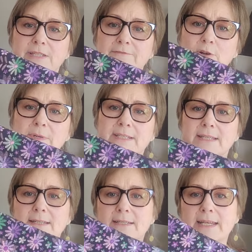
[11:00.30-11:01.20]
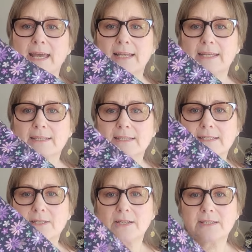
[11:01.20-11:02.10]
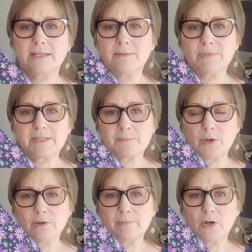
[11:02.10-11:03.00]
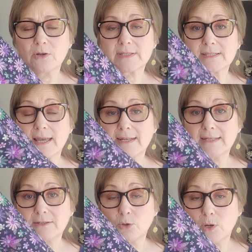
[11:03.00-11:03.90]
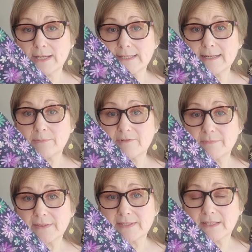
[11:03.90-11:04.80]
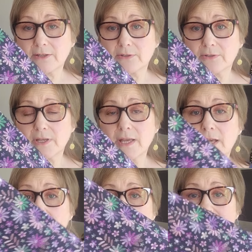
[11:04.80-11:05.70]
is from a Dahlia Sewciety Bespoke box, and quite a number of months ago. I